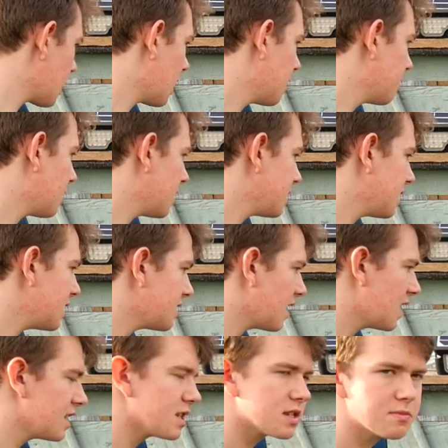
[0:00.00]
And these
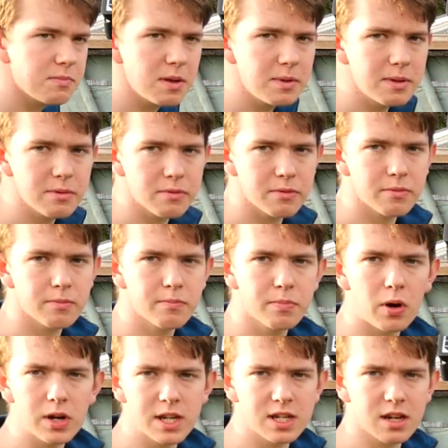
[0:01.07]
ends, maybe with
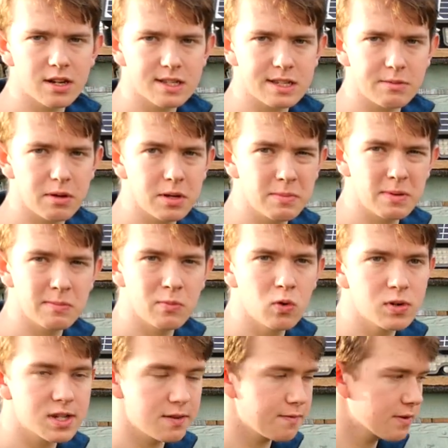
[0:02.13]
polytunnels it might be a bit
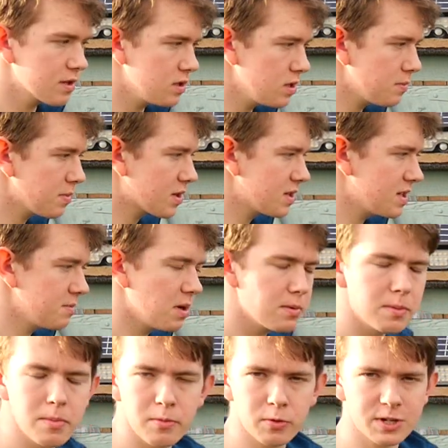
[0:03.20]
more difficult because it might
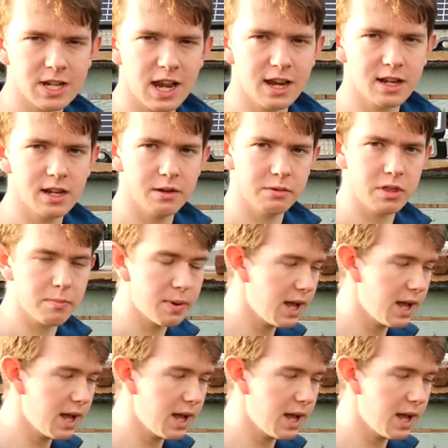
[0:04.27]
be a bit more delicate with the